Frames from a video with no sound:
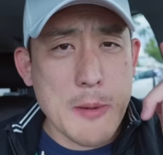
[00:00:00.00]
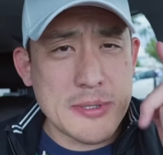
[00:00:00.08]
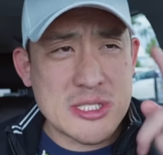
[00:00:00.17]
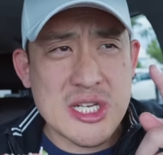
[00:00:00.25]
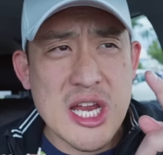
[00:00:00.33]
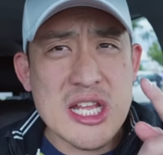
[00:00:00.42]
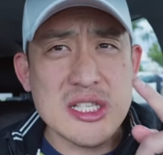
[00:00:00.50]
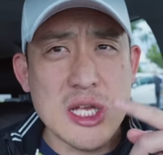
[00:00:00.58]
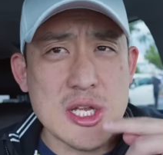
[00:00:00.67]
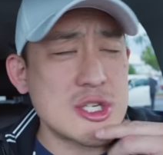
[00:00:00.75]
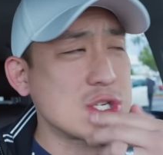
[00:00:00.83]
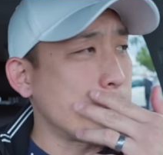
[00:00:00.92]
But today's
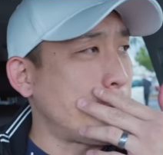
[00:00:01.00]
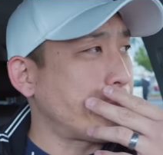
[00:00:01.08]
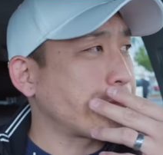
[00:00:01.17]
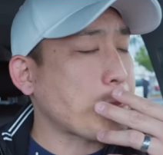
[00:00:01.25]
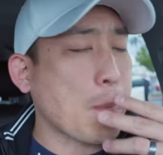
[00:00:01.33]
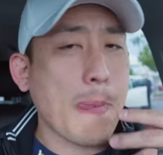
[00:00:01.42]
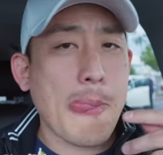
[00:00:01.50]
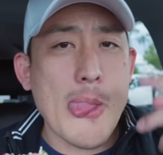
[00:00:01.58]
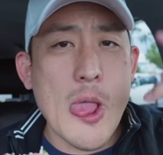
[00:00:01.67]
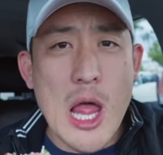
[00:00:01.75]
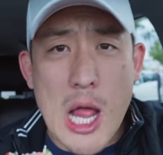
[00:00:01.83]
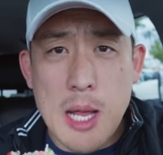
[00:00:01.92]
lunch,
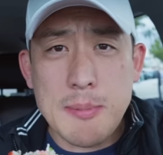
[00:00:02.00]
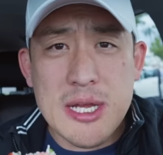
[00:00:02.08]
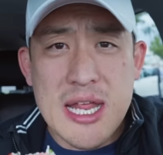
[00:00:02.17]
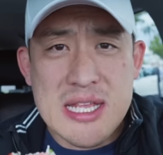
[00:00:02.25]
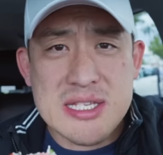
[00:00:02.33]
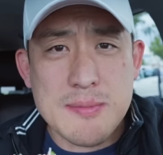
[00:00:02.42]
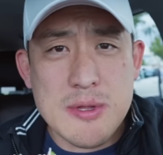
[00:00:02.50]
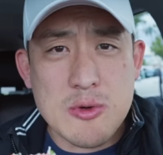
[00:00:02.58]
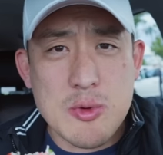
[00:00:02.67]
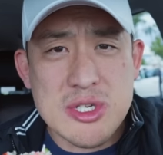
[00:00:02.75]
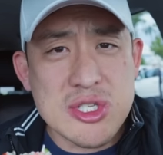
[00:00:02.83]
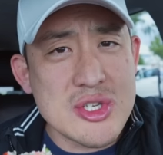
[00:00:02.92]
I'm gonna ask some of the
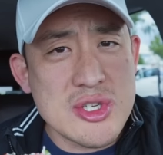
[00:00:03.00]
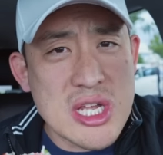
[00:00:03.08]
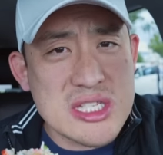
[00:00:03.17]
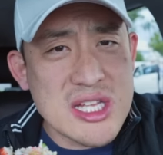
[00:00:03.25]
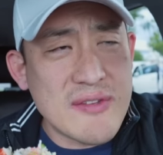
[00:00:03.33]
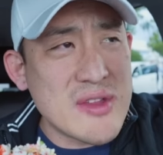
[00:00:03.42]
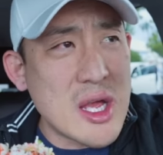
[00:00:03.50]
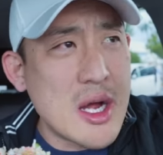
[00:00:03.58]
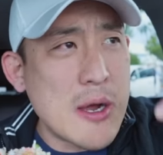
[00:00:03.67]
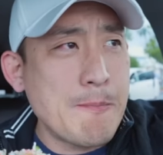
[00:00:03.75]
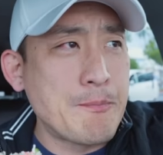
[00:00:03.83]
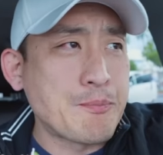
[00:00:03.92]
questions you guys left
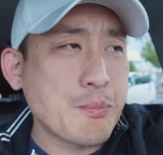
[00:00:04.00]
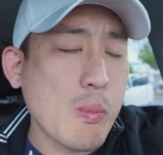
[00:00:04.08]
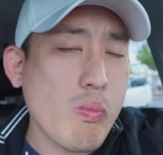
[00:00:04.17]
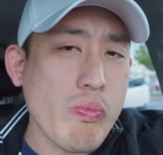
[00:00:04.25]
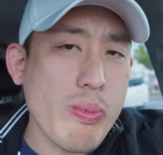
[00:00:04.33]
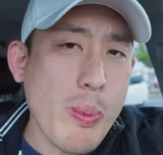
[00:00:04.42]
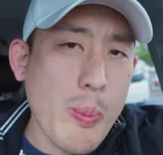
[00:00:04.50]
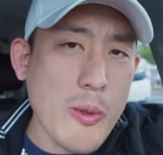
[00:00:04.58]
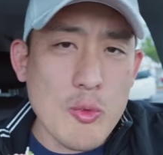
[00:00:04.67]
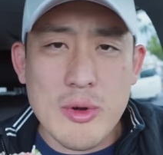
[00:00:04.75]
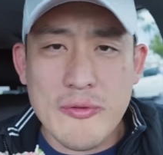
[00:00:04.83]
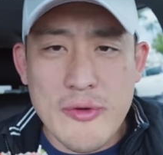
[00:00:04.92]
on
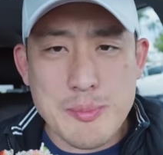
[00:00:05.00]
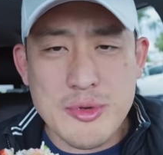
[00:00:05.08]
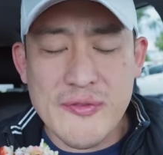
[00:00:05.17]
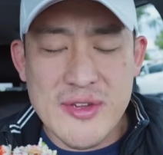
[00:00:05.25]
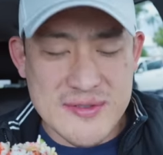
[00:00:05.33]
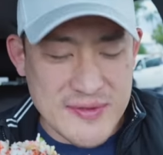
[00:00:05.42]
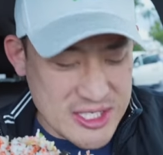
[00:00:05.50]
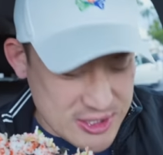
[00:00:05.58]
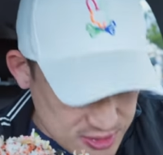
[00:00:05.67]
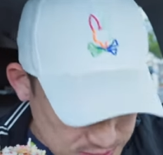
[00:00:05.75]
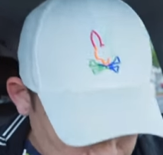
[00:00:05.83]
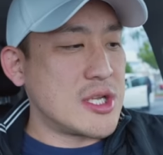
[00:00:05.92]
one of our previous
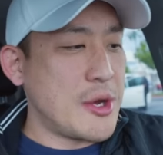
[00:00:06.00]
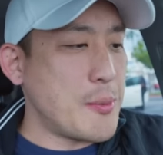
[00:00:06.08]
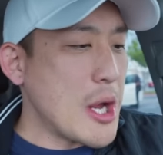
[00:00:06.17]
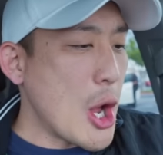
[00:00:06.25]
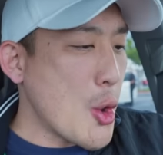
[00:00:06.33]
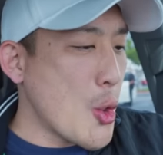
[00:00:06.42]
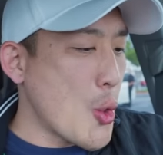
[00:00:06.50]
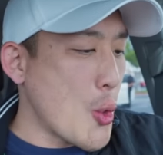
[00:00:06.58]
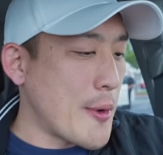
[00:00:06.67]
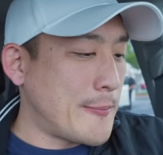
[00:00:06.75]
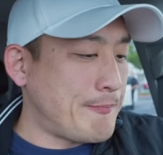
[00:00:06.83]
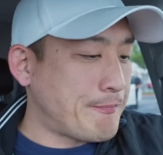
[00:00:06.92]
videos. So here we
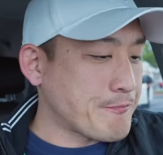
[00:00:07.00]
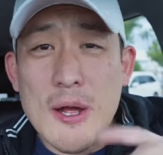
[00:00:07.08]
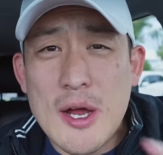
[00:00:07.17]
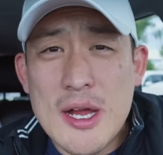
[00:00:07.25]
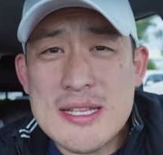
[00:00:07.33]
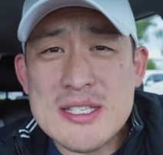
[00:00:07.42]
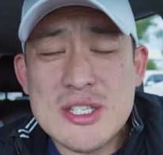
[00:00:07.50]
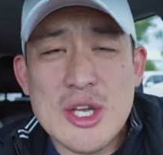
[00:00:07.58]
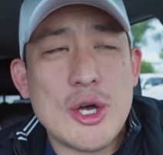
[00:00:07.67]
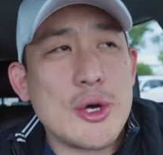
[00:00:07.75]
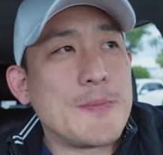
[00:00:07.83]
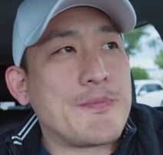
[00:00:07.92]
go. All right,
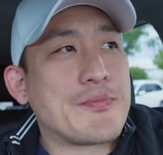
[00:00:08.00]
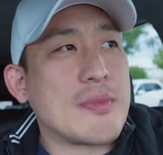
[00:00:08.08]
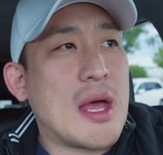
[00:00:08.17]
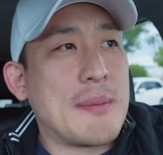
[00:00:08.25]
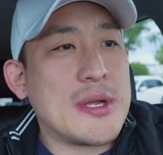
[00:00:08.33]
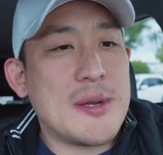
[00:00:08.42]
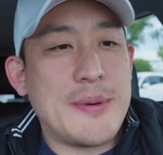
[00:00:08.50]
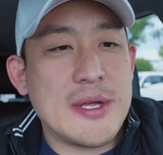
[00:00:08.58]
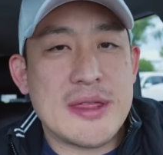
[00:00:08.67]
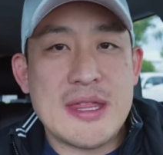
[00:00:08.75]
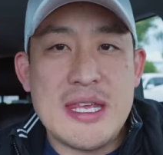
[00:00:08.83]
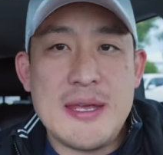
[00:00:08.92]
so I'm gonna
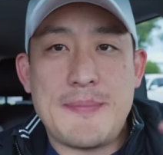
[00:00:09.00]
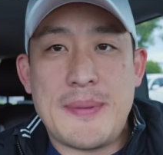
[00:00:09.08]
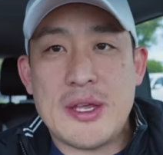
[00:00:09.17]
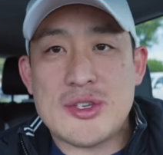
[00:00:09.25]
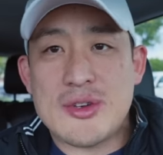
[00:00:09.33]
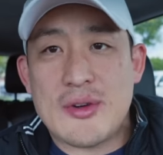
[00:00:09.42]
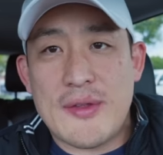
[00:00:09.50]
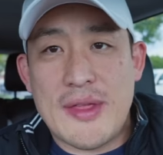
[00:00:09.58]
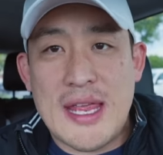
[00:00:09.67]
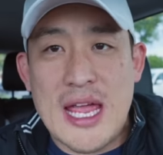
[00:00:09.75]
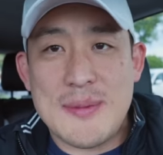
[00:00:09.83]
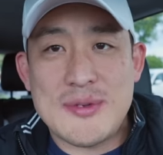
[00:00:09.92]
put the picture or the
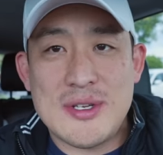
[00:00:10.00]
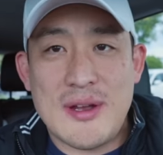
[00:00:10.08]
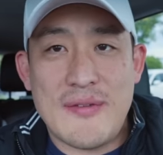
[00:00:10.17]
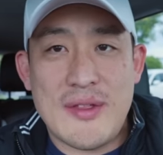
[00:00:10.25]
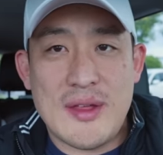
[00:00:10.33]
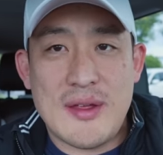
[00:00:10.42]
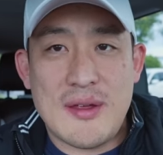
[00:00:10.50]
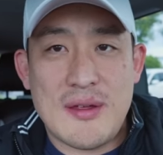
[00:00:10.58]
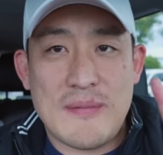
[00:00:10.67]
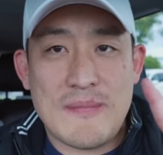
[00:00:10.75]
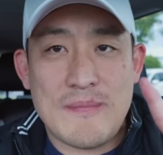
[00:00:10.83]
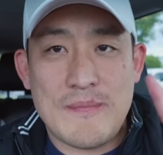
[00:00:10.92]
caption of the,